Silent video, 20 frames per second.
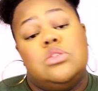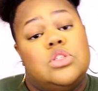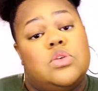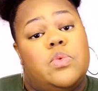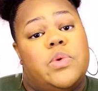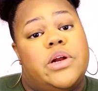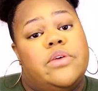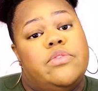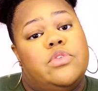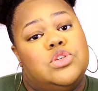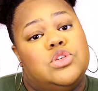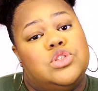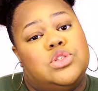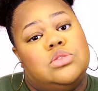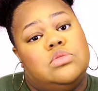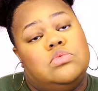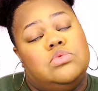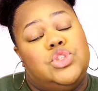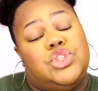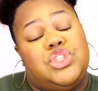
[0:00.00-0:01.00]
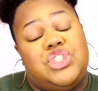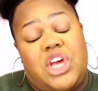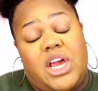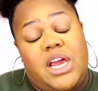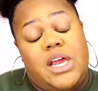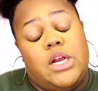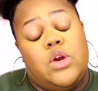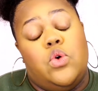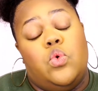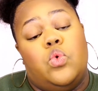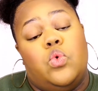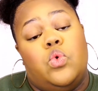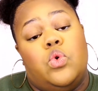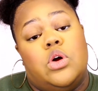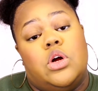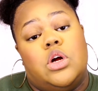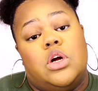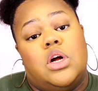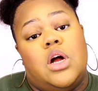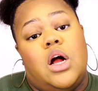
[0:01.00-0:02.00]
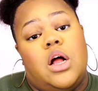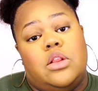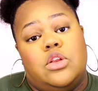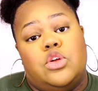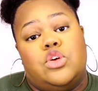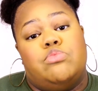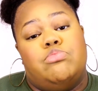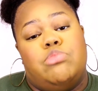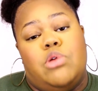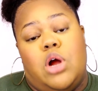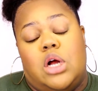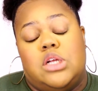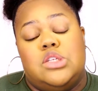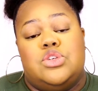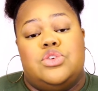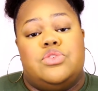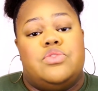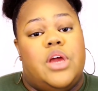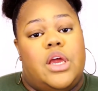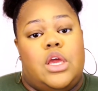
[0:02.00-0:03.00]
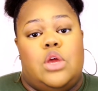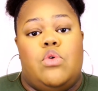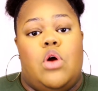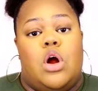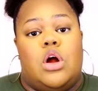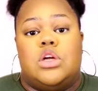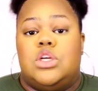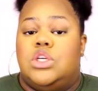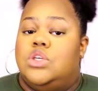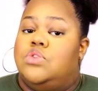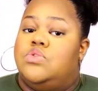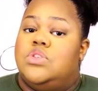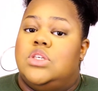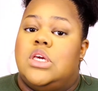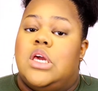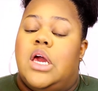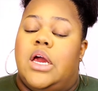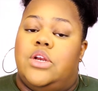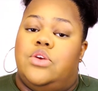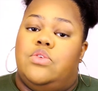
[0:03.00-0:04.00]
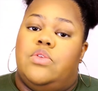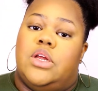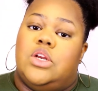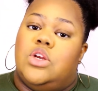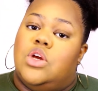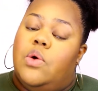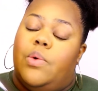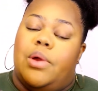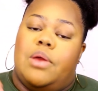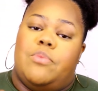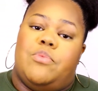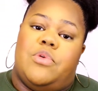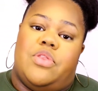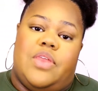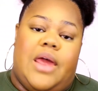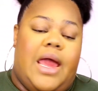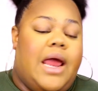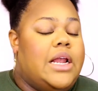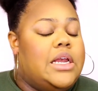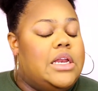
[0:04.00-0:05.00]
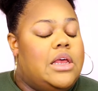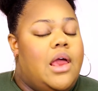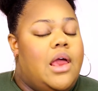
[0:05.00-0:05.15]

so whatever shade or colored bronzer that you are using, I do like to go in with that.